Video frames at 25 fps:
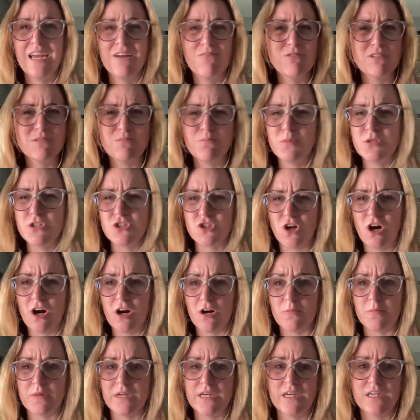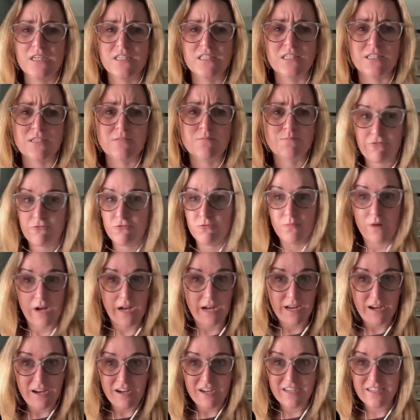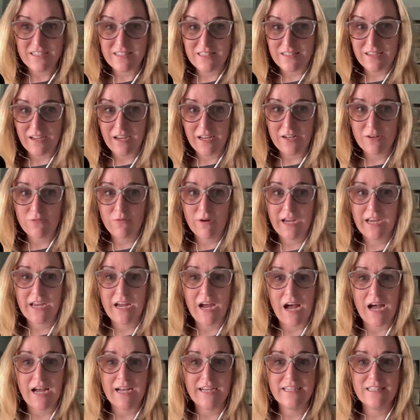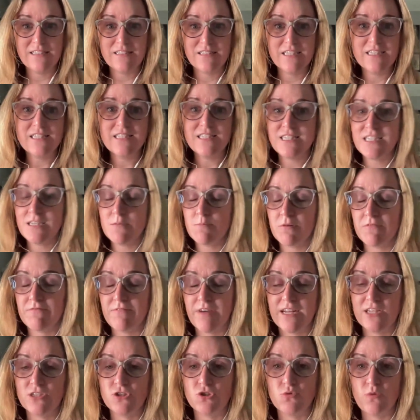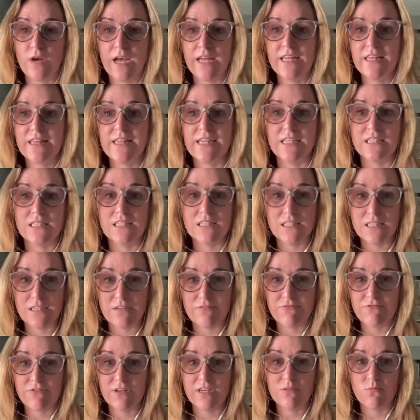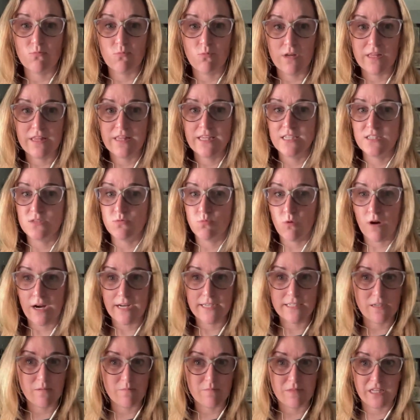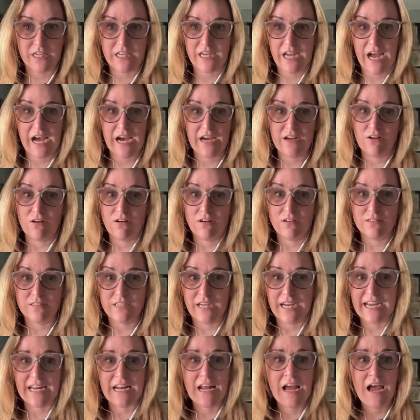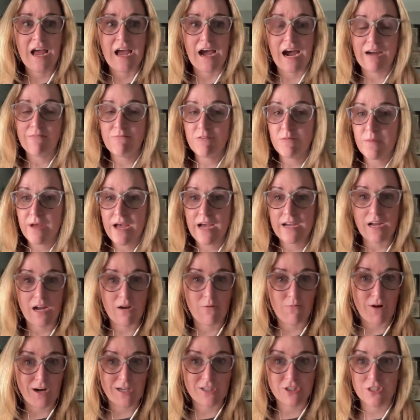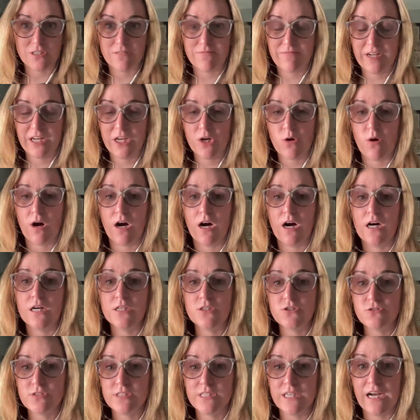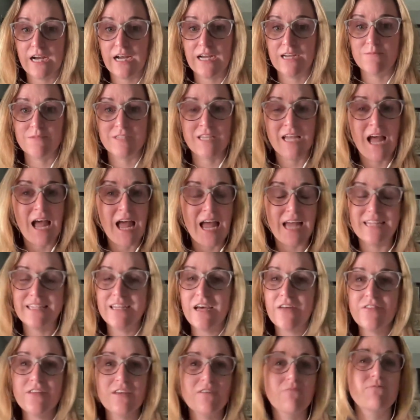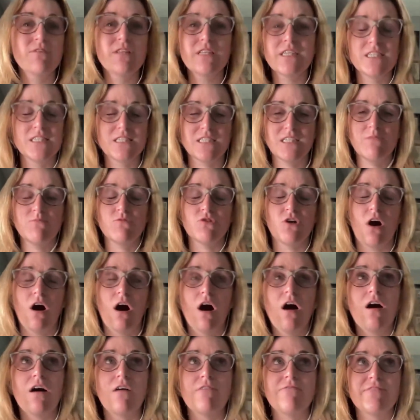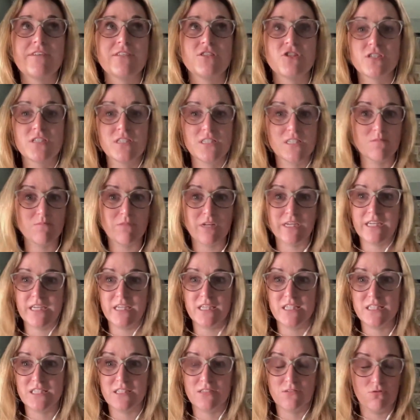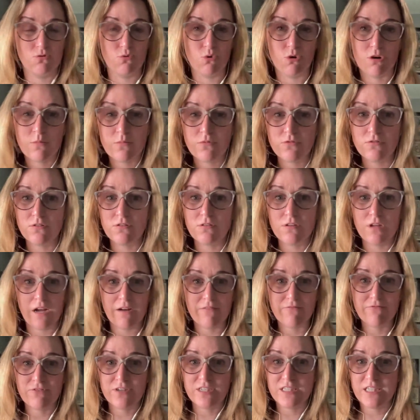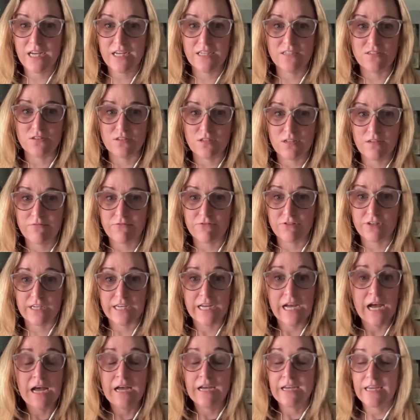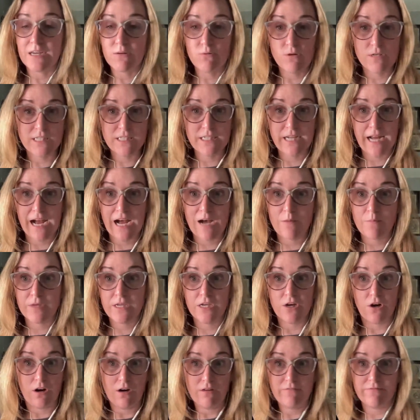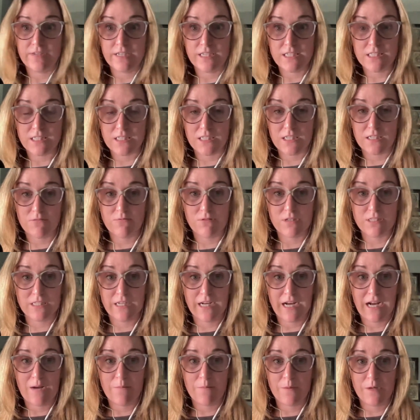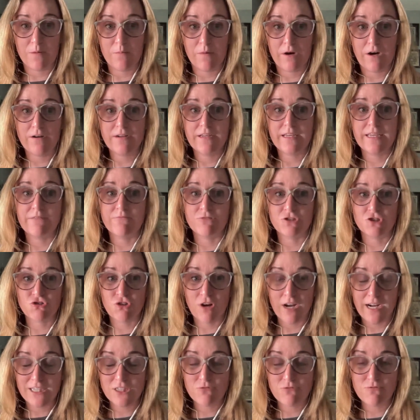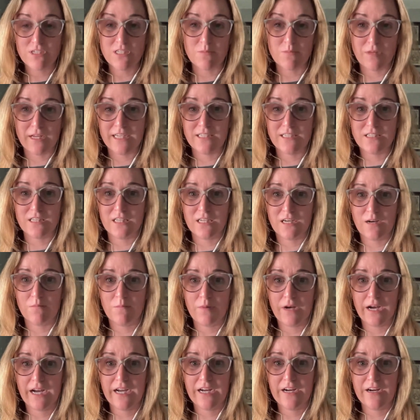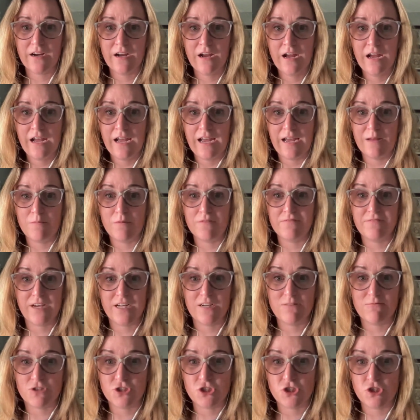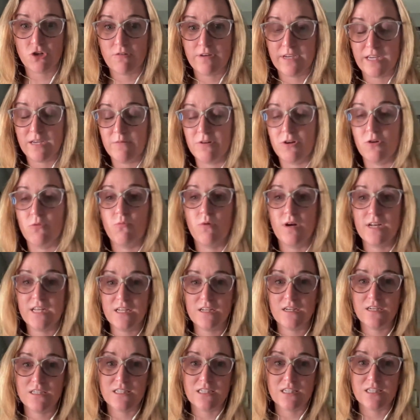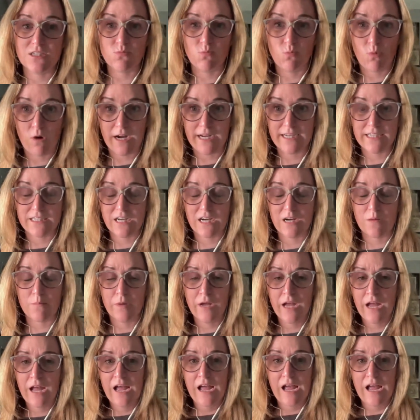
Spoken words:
It was bizarre because through my eyes anyway, I didn't see Pivetta do anything different with his windup than he had all night. I went back, I watched this video 100 times. Nothing really seemed off. It just seemed like his normal everyday delivery. He wasn't happy. Obviously, he wasn't happy about it. He was trying to explain to the umpire, and Pivetta was showing him, you know, what he does in his windup.